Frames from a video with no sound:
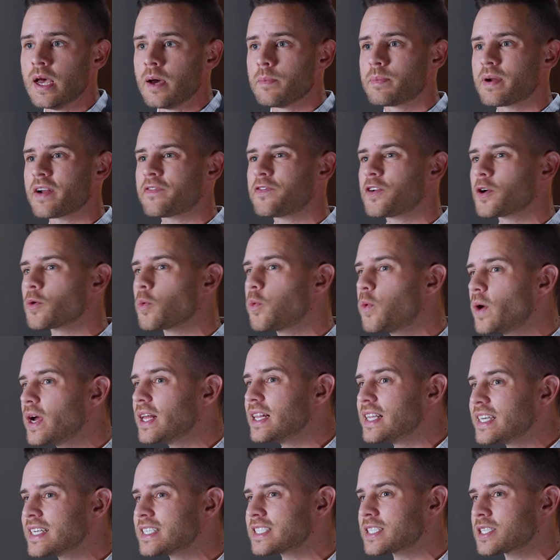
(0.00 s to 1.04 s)
But if you're
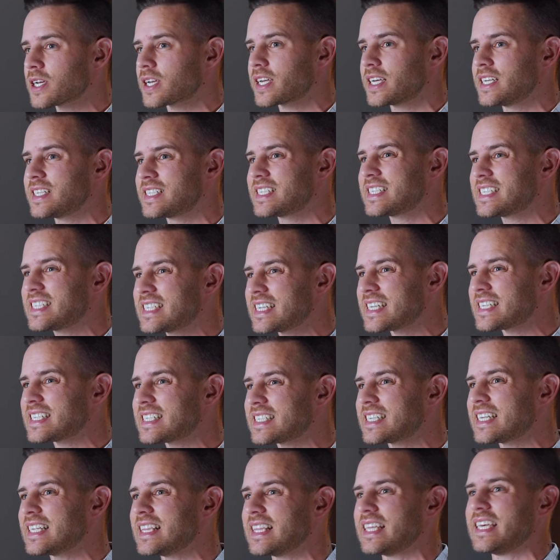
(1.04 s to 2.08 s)
willing to
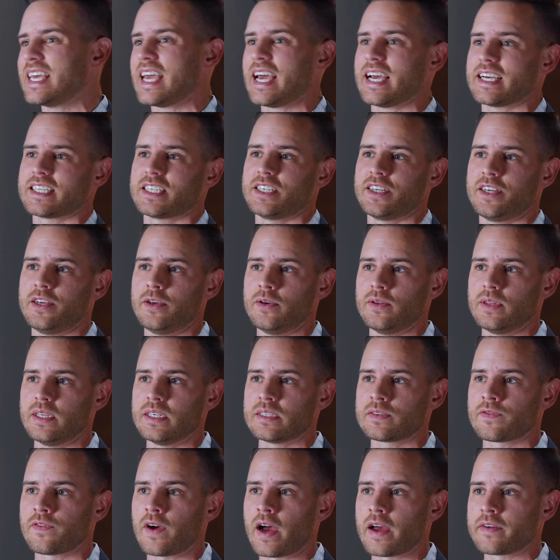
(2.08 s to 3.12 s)
consistently execute
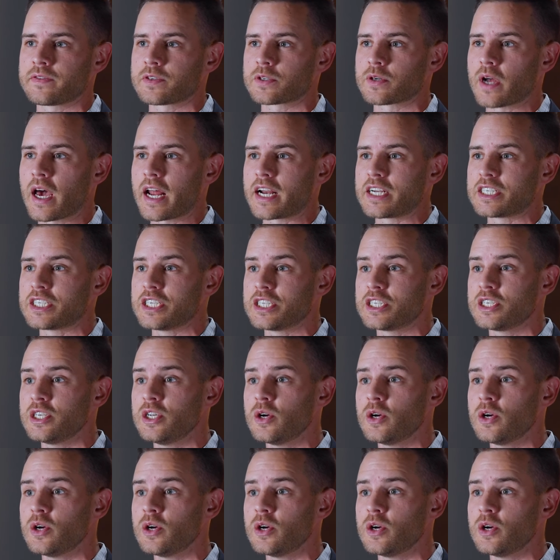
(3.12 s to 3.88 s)
these five strategies,